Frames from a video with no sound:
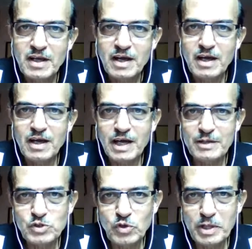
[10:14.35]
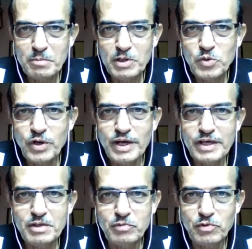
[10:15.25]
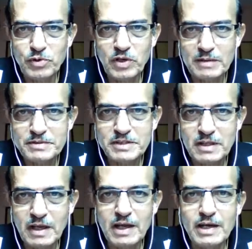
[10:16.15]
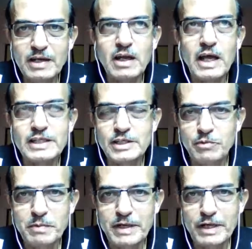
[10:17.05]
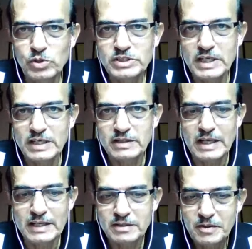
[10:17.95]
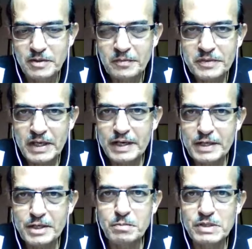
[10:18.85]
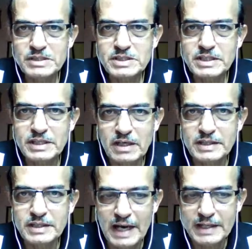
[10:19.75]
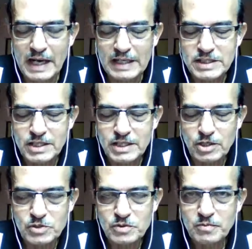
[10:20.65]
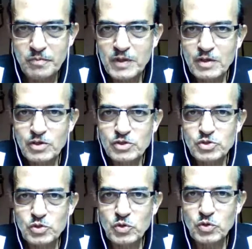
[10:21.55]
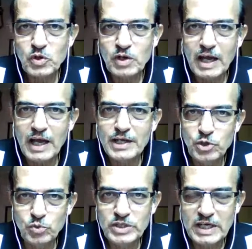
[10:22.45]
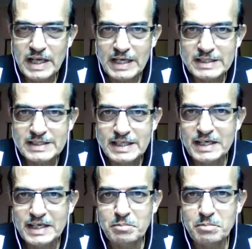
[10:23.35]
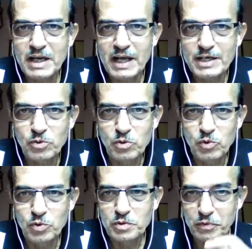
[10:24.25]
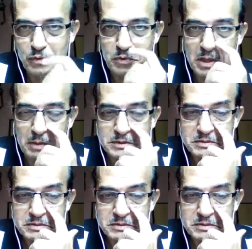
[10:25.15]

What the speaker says: I was not able to read the photographs, and as everybody knows that Great Indian Bustard died last year also. So I knew that I had seen it, but I had no good photographs.